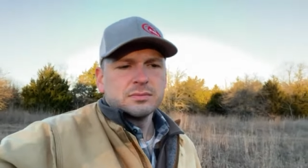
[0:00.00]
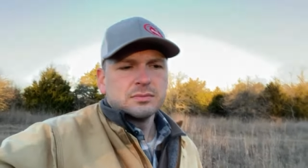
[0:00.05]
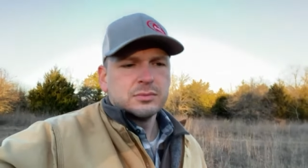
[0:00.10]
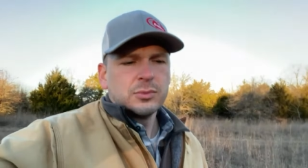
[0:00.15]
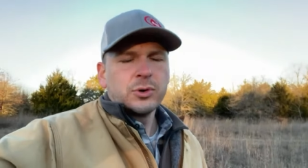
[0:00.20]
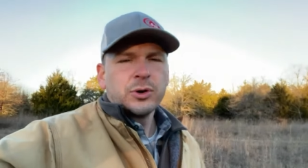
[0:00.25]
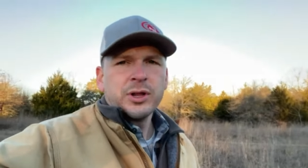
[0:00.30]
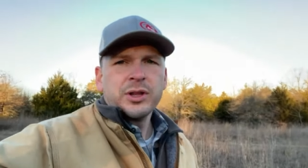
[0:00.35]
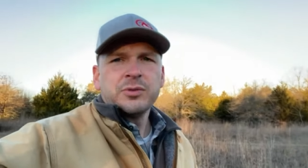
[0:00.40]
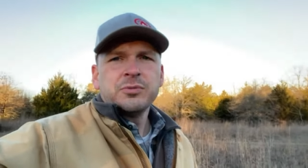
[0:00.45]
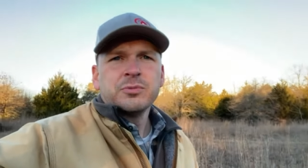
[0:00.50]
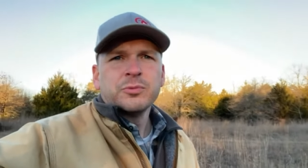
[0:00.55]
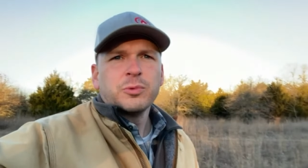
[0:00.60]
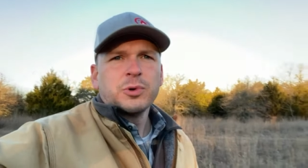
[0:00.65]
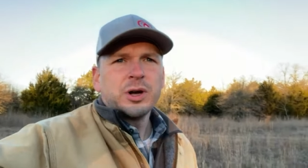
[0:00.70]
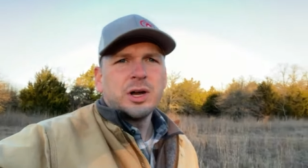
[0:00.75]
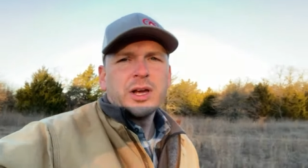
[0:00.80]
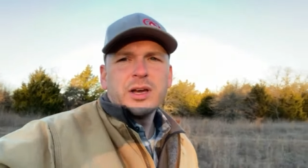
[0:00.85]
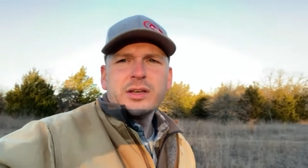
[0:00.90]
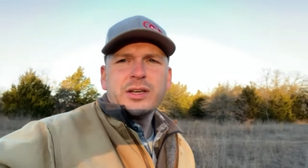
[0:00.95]
Morning.
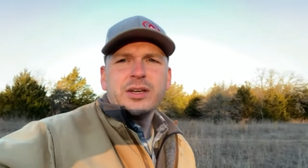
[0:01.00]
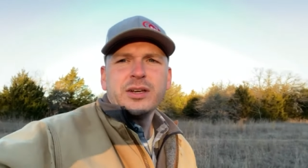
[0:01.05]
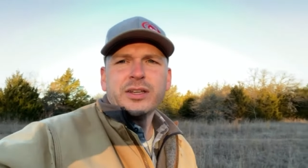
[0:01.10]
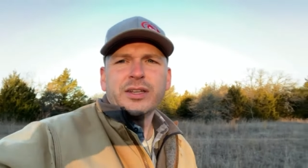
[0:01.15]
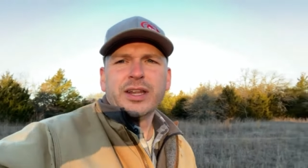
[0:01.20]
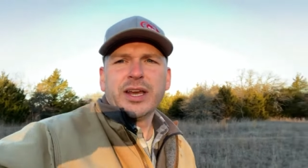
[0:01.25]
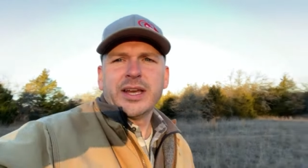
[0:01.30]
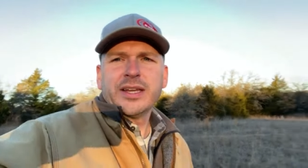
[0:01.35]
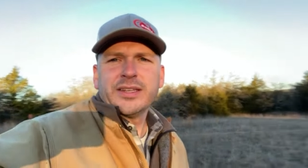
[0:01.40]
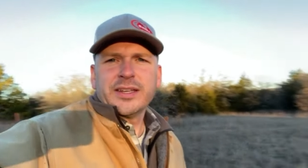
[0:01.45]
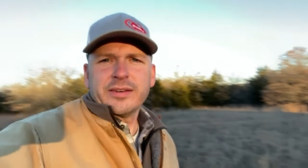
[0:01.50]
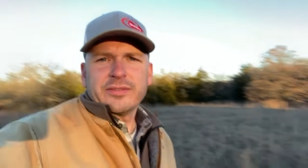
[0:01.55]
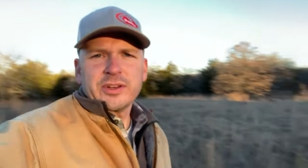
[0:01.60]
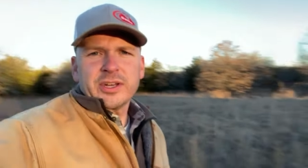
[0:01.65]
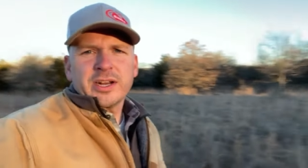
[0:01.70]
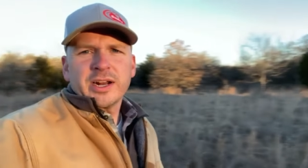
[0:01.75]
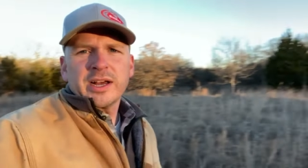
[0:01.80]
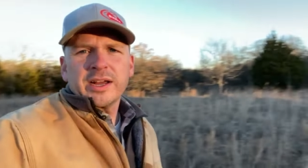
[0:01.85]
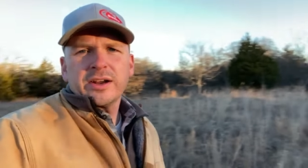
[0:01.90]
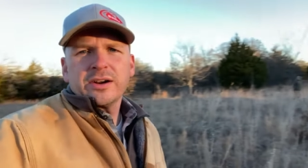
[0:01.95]
We're out here today. Devin
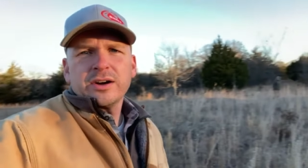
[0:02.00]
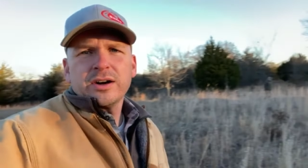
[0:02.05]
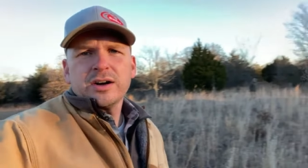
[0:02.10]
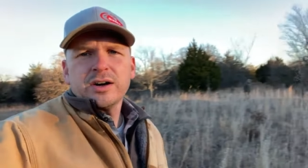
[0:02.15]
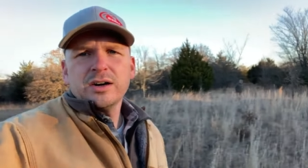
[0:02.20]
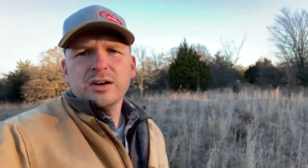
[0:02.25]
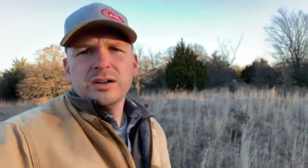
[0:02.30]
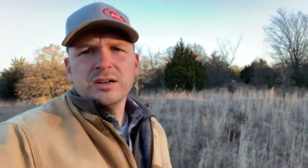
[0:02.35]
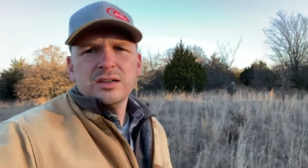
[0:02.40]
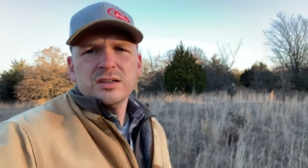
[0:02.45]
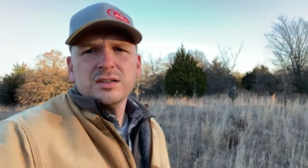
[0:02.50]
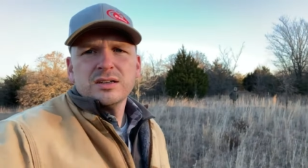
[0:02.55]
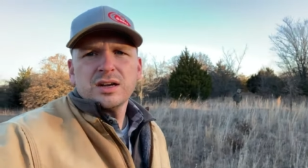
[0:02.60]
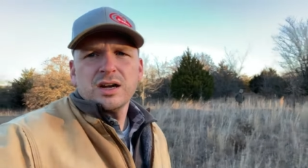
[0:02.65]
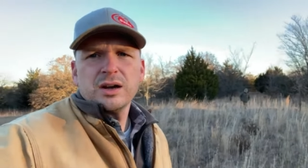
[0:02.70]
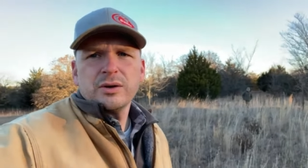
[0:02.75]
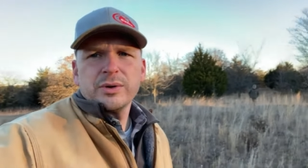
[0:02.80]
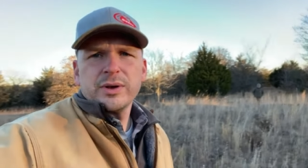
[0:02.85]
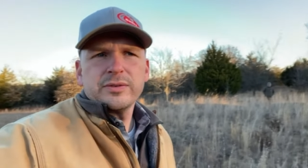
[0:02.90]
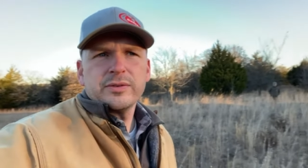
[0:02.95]
and I are.
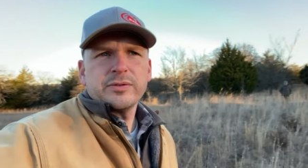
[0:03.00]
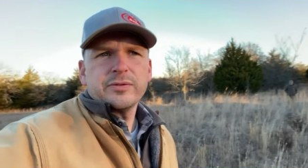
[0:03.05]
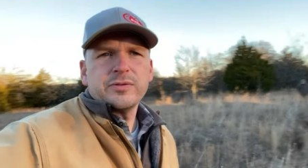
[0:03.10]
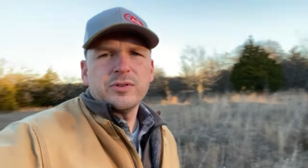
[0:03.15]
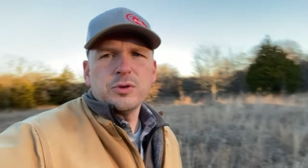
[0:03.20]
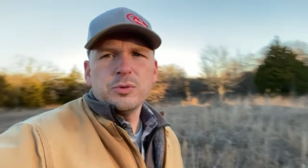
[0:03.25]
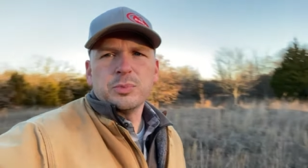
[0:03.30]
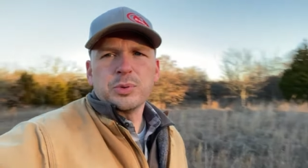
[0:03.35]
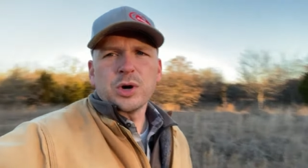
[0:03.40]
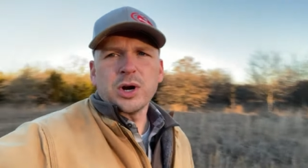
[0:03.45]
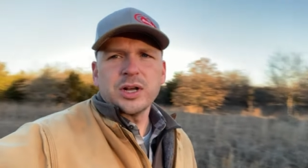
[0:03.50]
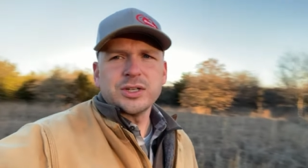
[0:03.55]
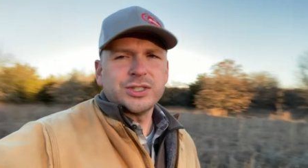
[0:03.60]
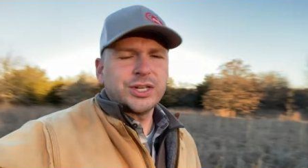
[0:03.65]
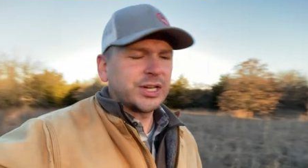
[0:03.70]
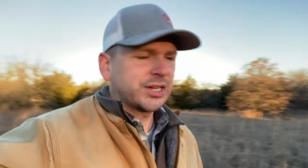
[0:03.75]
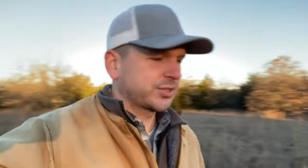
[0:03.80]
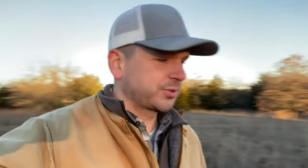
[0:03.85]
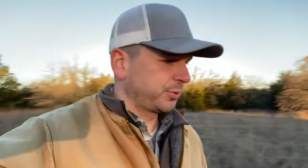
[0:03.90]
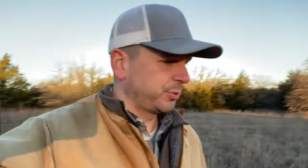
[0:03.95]
We have a few
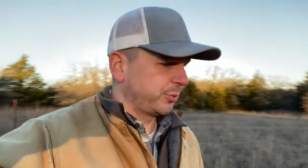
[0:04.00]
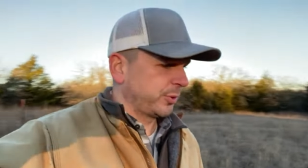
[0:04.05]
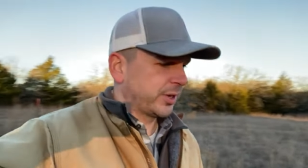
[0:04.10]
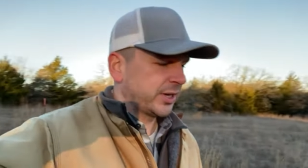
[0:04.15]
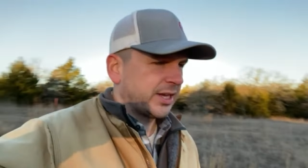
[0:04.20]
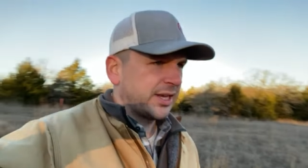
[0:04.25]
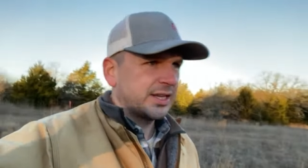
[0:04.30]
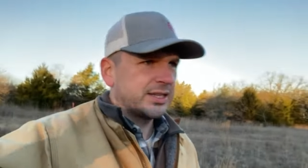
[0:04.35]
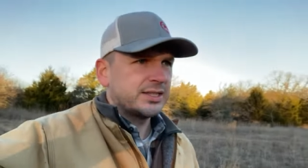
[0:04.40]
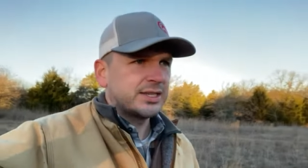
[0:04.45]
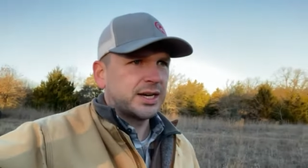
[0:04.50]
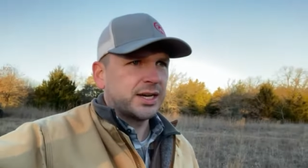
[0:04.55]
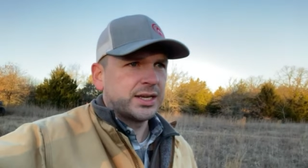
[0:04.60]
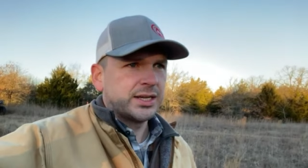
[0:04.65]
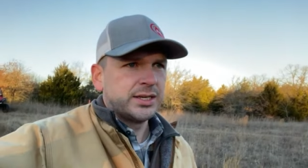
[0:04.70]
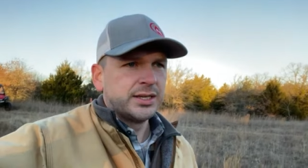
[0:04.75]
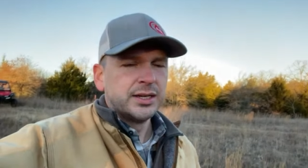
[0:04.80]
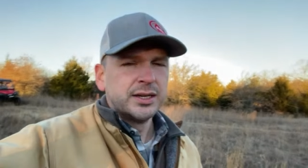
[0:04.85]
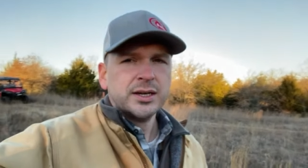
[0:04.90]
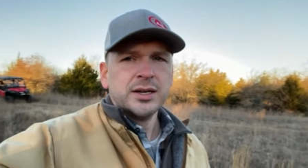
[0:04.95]
projects we want to get
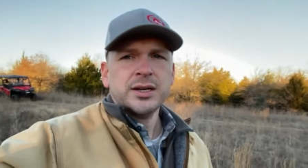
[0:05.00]
done.